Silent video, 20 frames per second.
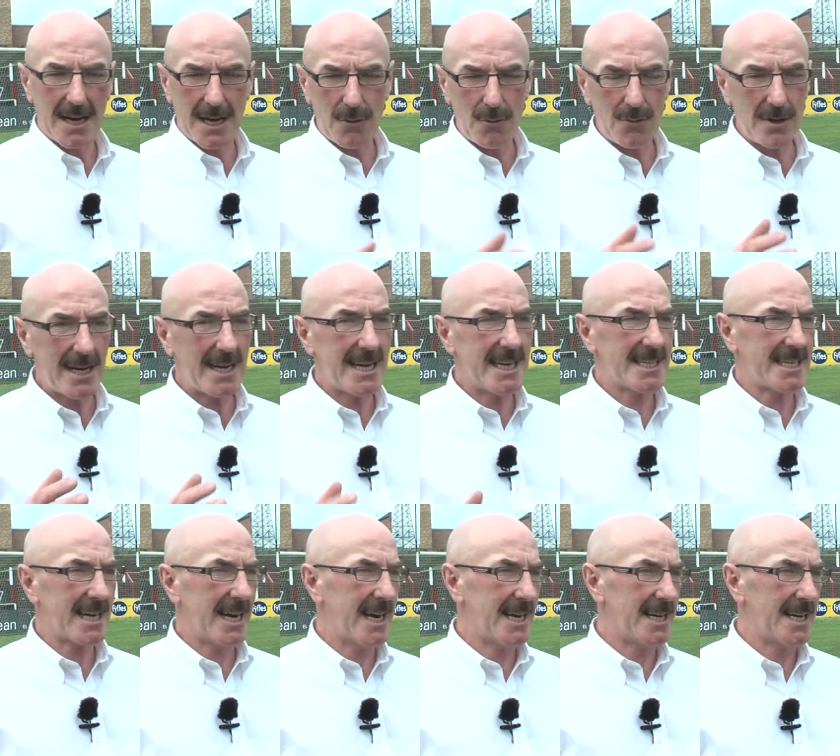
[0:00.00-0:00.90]
a really
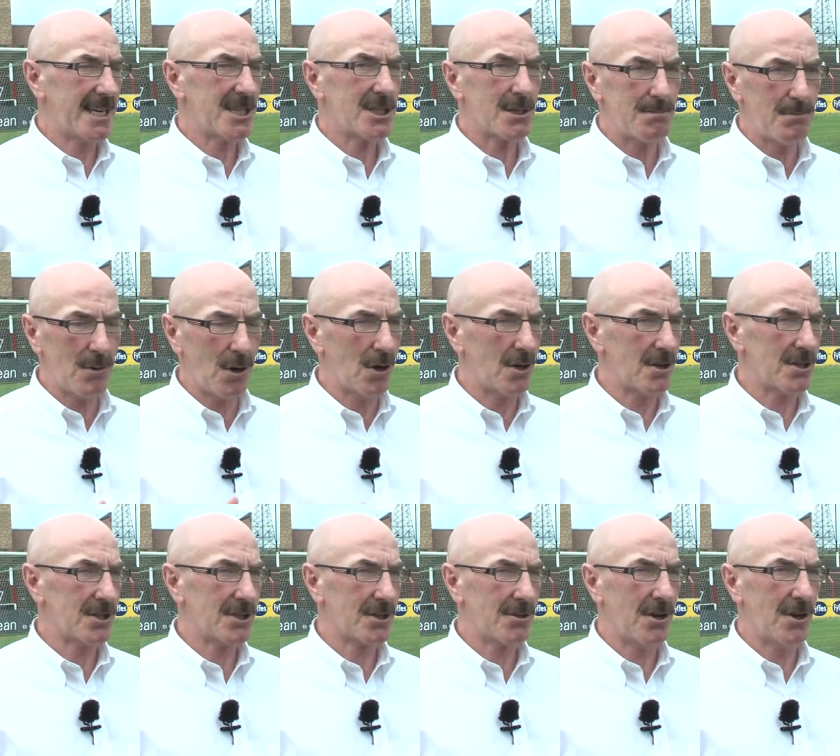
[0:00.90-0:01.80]
tidy,
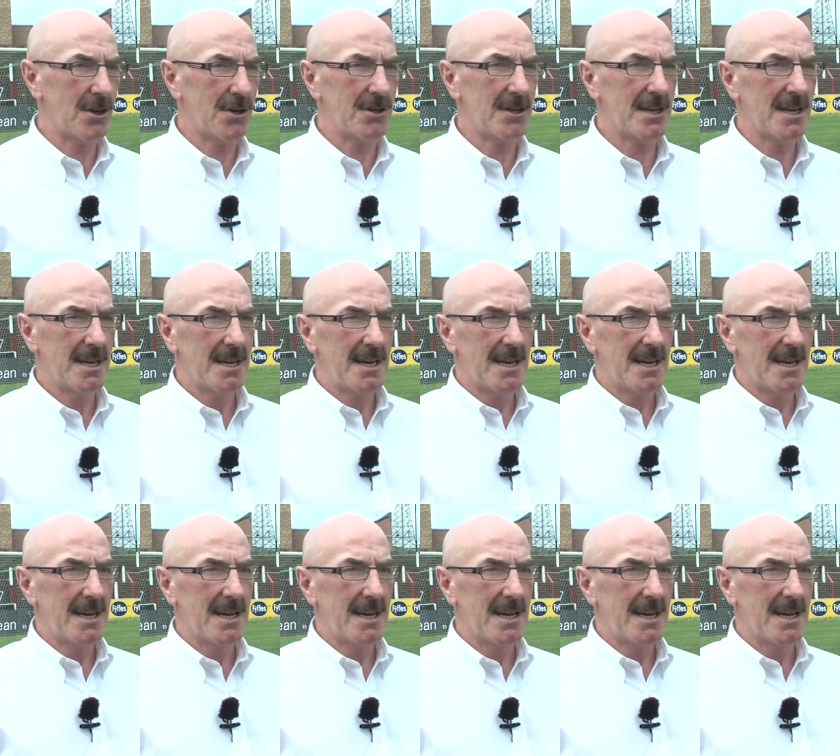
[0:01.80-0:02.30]
spotless ground,